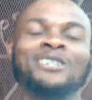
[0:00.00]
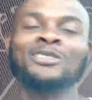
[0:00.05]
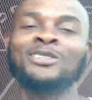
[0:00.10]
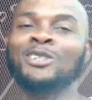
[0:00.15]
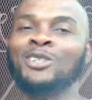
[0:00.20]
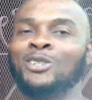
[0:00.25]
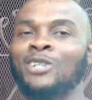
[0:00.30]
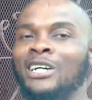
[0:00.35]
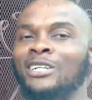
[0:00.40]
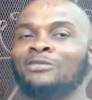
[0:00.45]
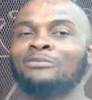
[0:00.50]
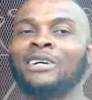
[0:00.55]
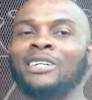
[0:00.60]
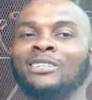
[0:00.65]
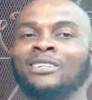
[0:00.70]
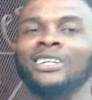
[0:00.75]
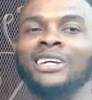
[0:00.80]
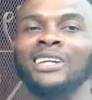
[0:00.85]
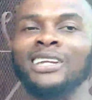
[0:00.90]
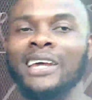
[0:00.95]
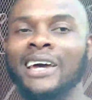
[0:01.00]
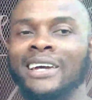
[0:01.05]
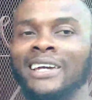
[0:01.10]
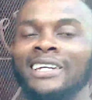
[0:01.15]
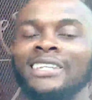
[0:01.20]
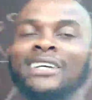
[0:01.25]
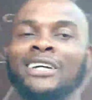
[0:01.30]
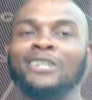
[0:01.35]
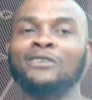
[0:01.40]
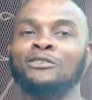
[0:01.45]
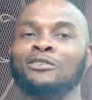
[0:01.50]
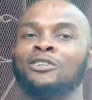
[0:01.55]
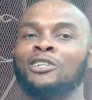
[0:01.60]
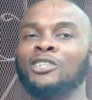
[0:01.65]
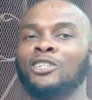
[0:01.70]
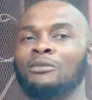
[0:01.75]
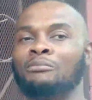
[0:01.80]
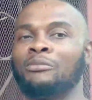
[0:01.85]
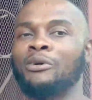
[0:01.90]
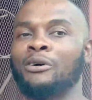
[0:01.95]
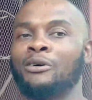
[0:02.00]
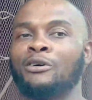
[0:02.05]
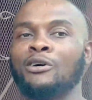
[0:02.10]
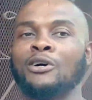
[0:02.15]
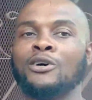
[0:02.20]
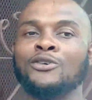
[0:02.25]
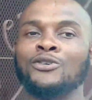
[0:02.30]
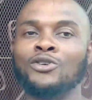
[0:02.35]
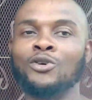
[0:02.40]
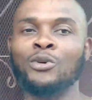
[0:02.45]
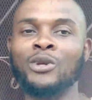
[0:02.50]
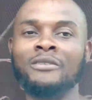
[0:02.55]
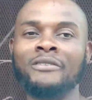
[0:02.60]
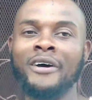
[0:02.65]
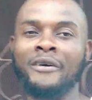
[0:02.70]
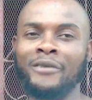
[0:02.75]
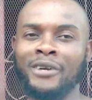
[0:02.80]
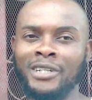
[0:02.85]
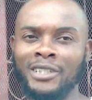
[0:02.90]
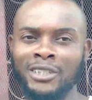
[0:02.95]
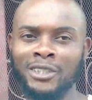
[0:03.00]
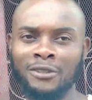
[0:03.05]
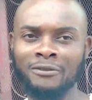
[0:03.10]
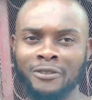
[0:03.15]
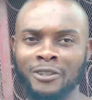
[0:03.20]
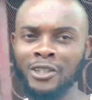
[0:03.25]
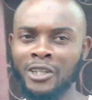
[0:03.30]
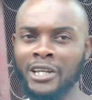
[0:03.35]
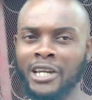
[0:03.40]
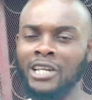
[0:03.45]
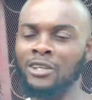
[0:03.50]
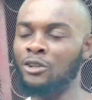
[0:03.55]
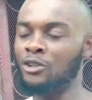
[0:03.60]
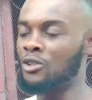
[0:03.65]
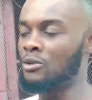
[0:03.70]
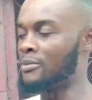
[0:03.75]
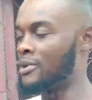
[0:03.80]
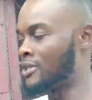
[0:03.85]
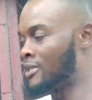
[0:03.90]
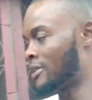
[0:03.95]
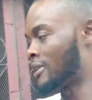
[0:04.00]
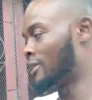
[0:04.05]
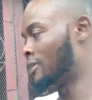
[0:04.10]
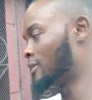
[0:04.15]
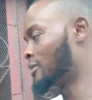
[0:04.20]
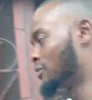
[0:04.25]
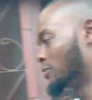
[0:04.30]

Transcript: subscribe to my channel like hit that notification bell so whenever i release a new video get it automatically